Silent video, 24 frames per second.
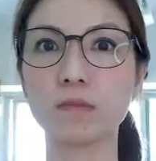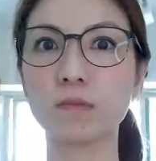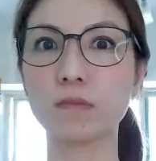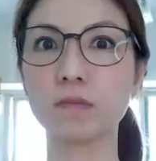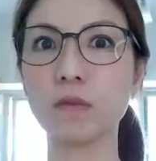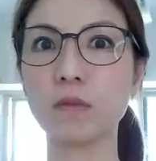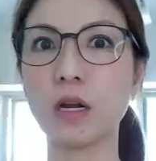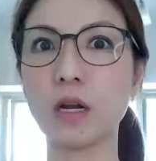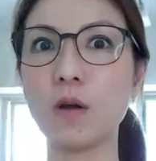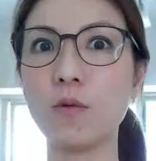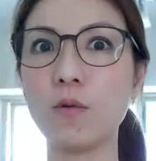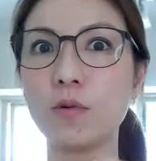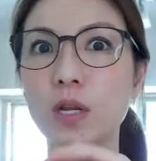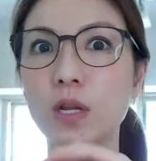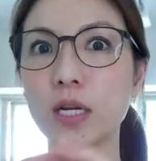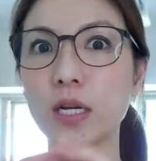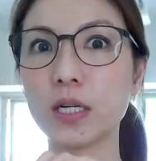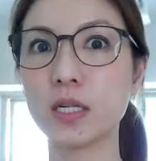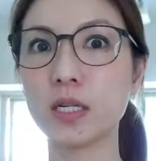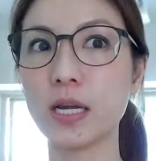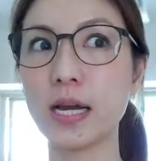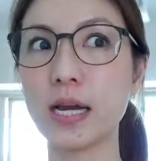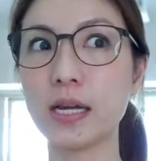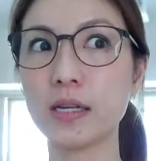I would like
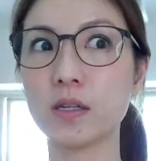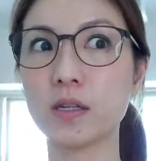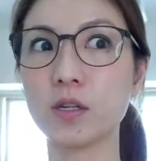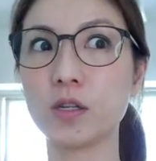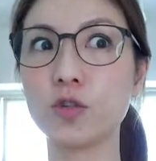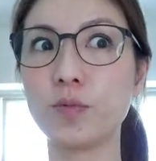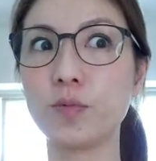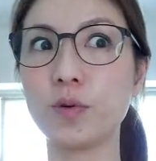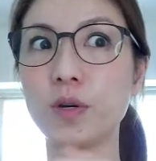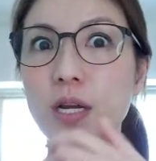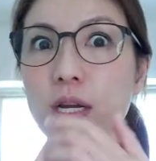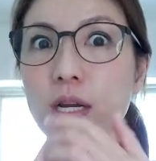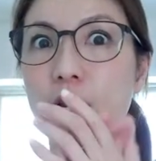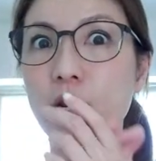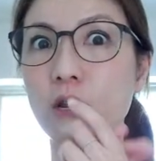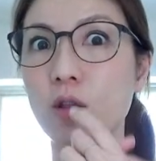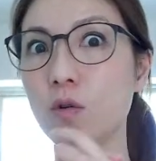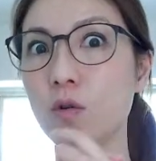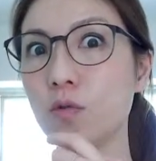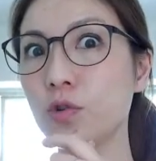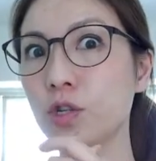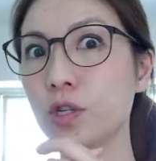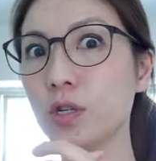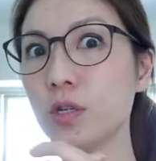to ask, did you put any
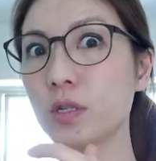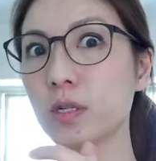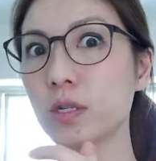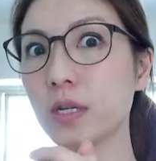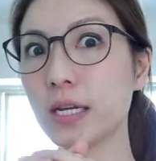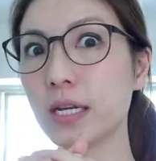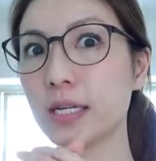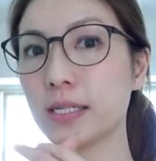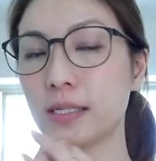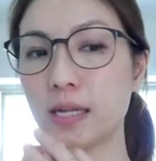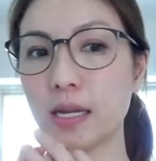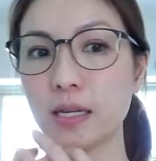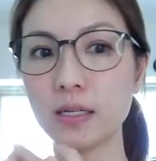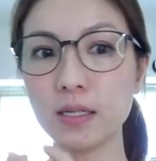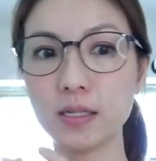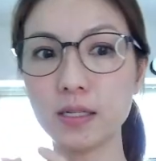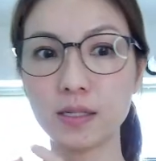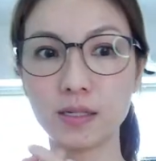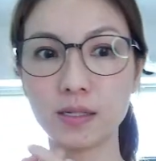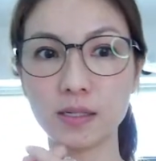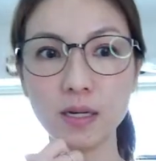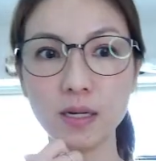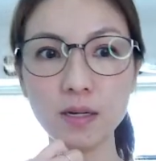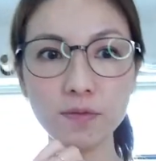lotions, any scented
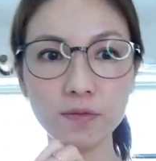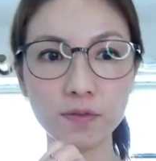stuff?